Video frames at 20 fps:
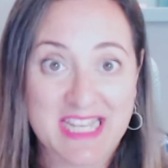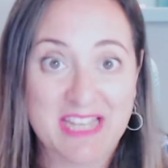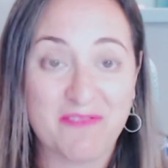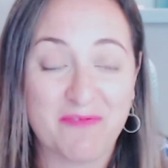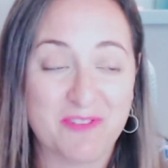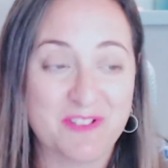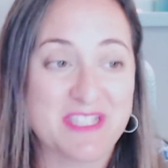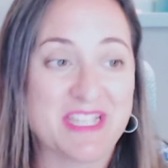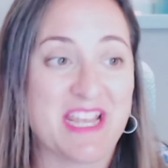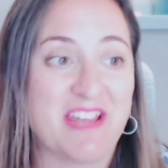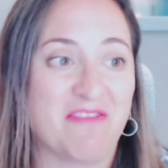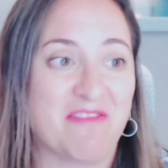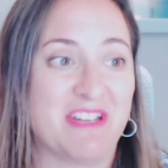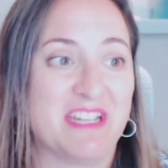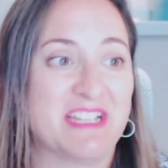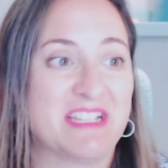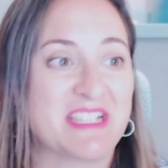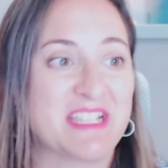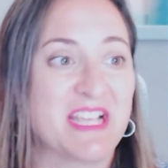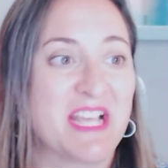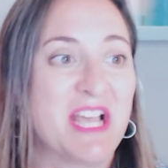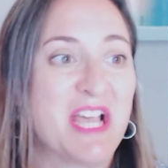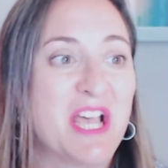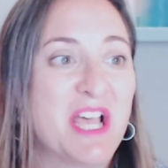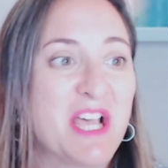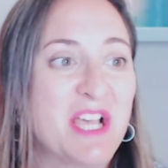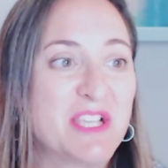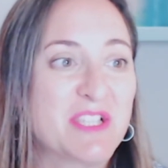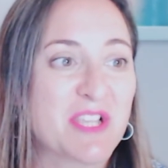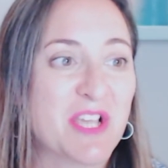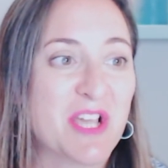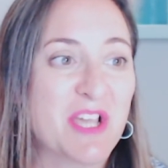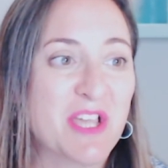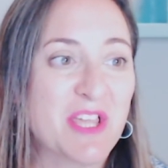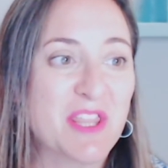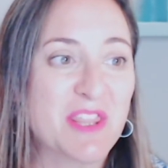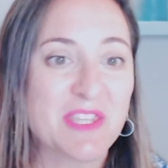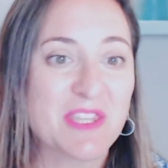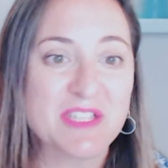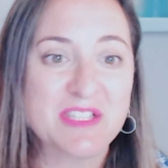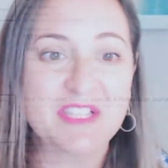for serious. So, this